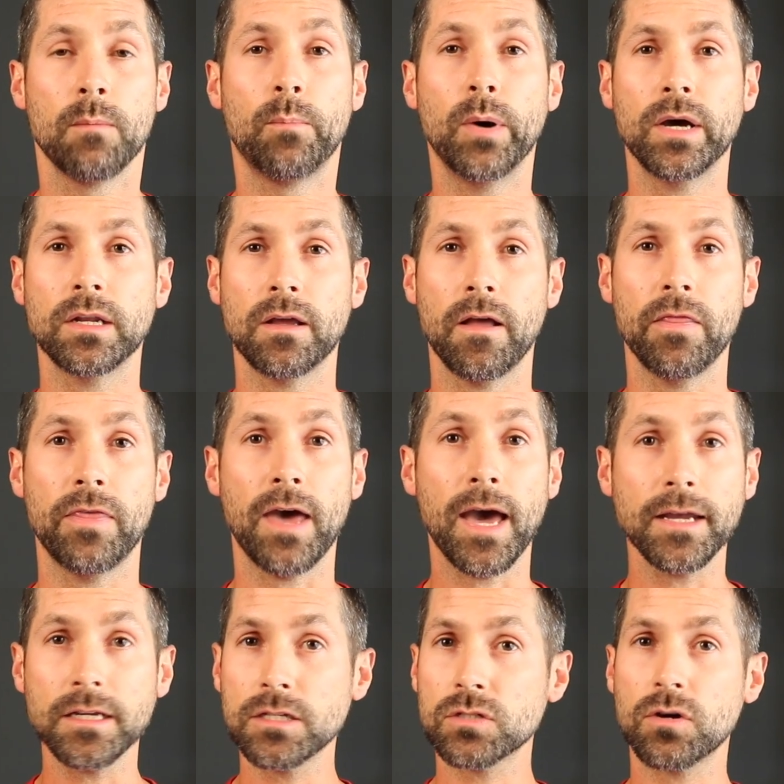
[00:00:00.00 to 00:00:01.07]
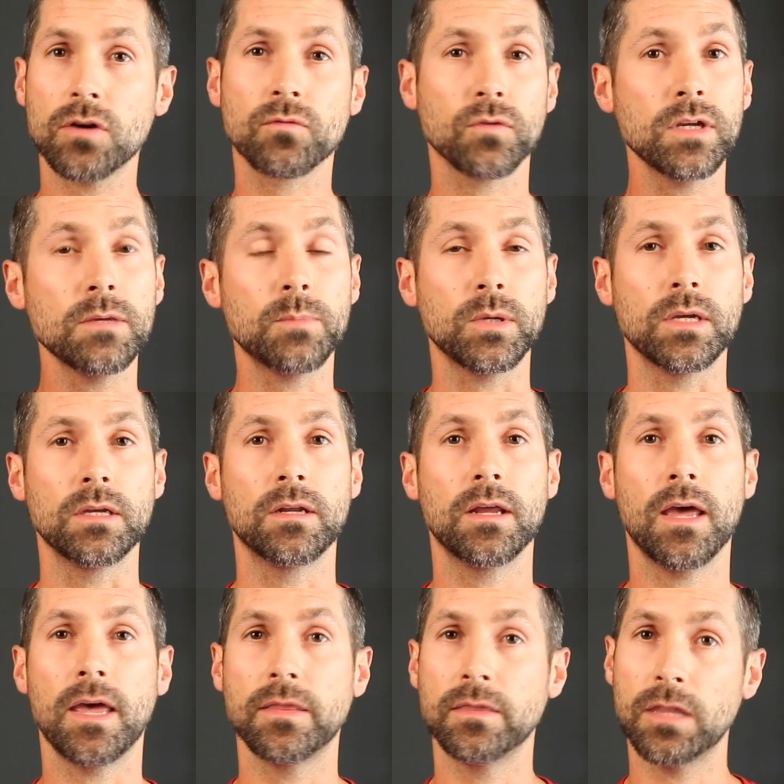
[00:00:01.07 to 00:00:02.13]
But that is on repeat,
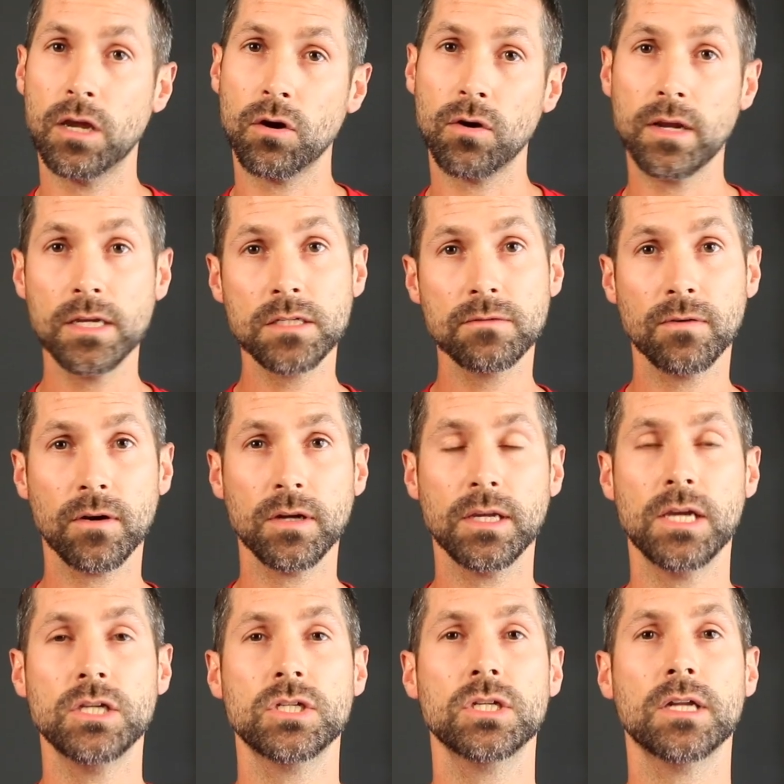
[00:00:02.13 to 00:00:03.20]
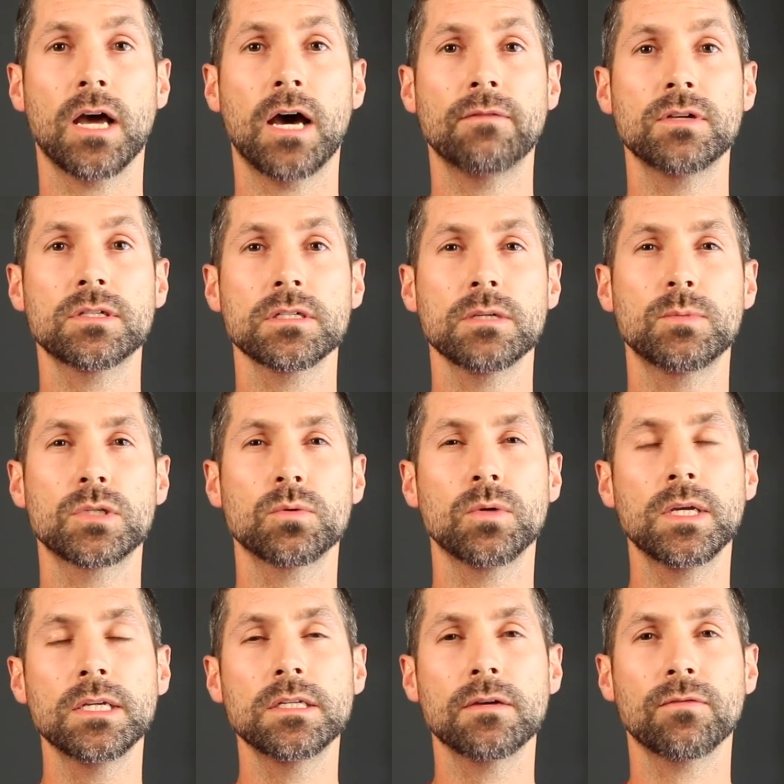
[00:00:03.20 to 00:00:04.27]
and there is variation obviously
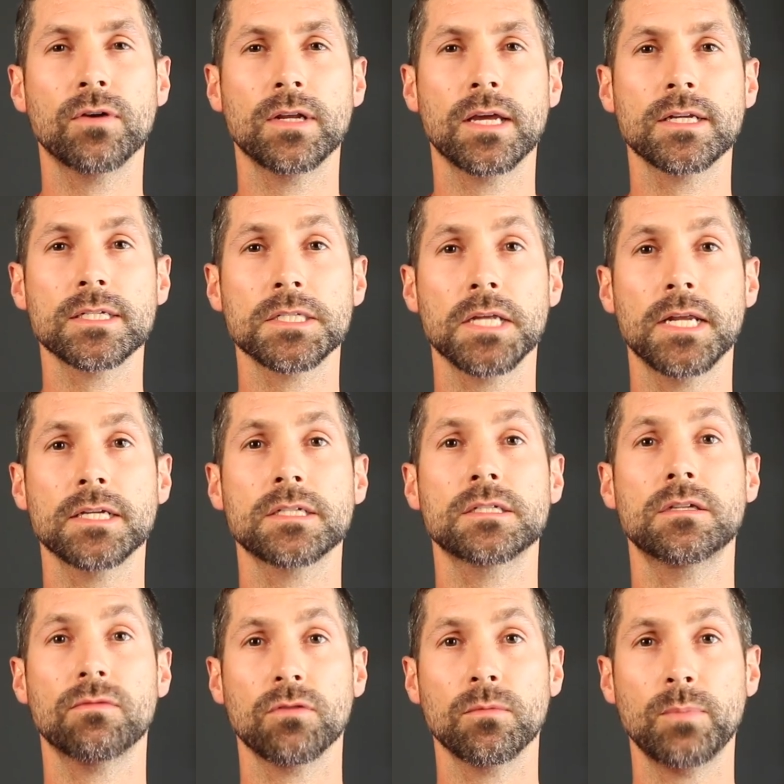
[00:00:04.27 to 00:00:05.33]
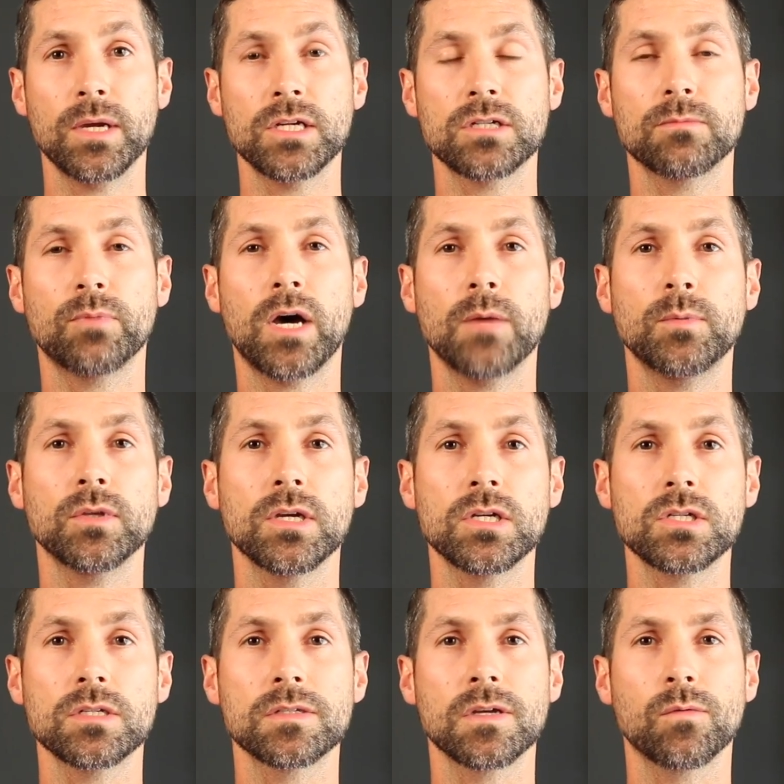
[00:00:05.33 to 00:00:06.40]
between different anesthetics, different patient
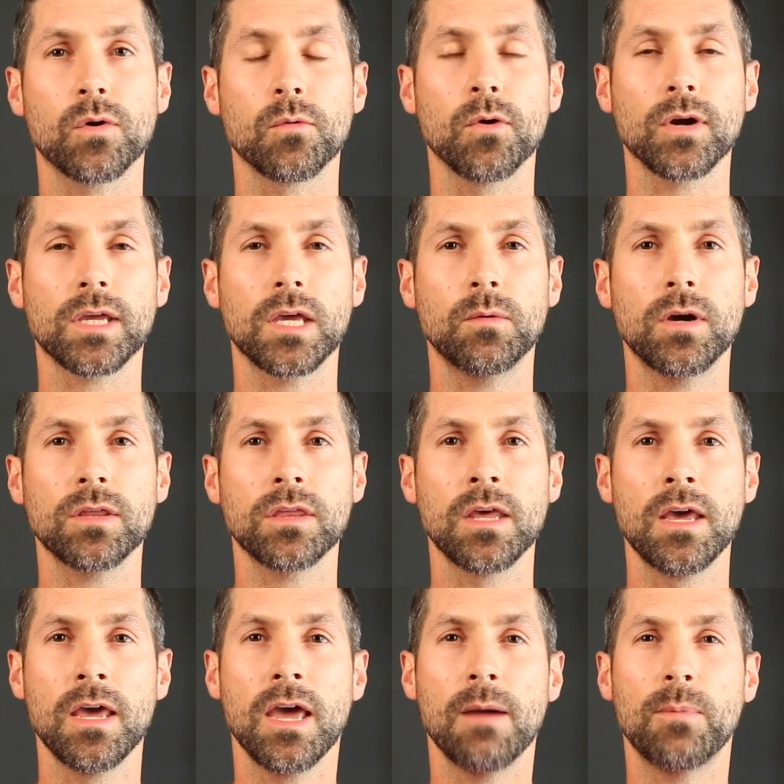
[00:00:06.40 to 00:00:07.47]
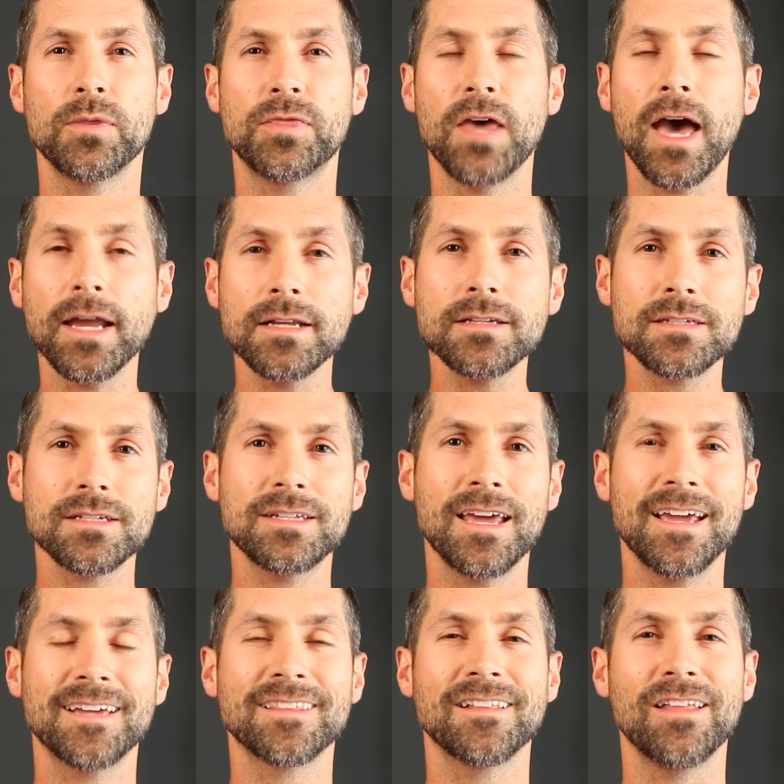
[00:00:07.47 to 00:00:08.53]
populations that we're working with, but that is a
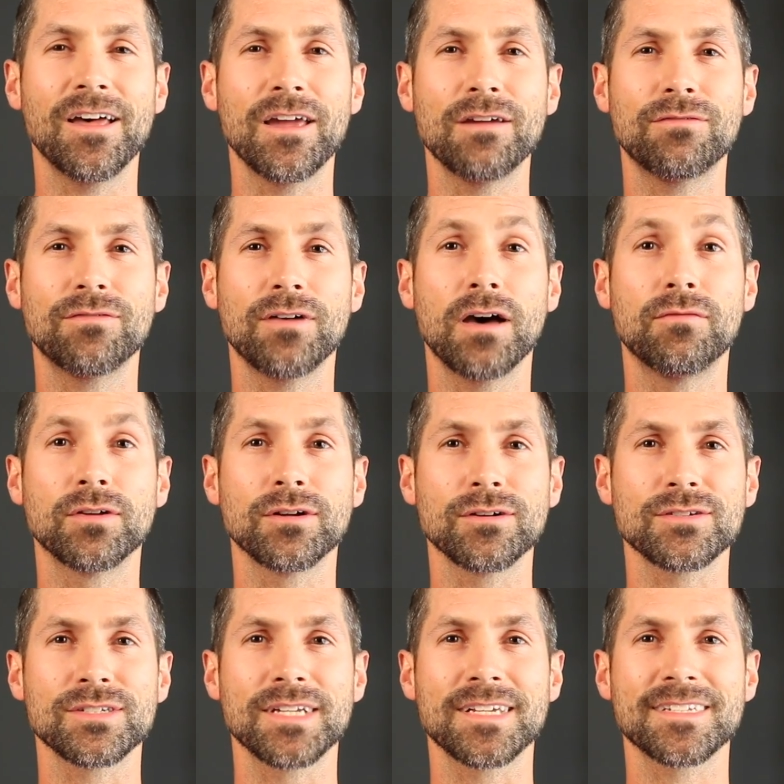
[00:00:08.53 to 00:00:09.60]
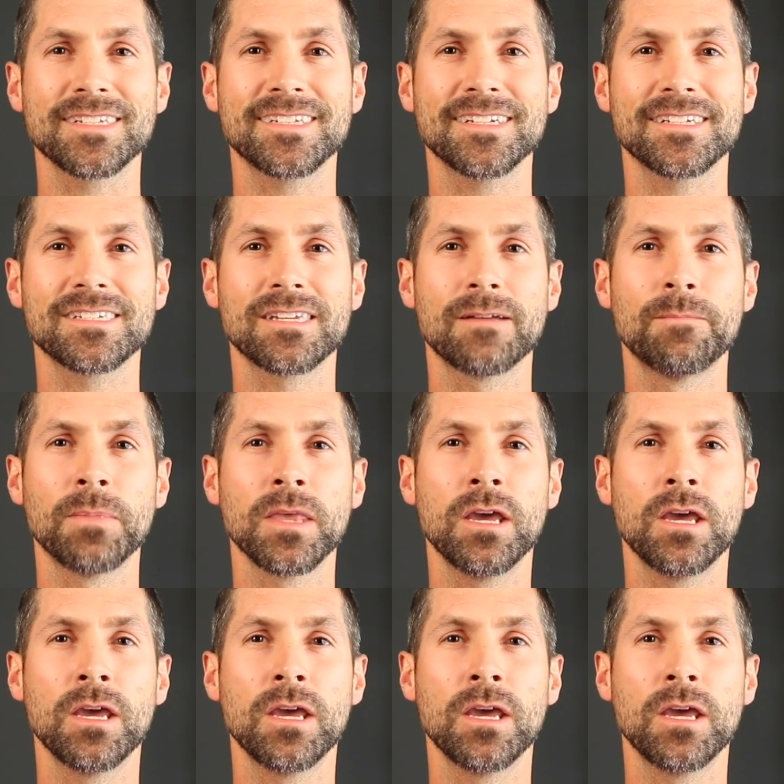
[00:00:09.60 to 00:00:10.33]
day in the life of a nurse anesthetist.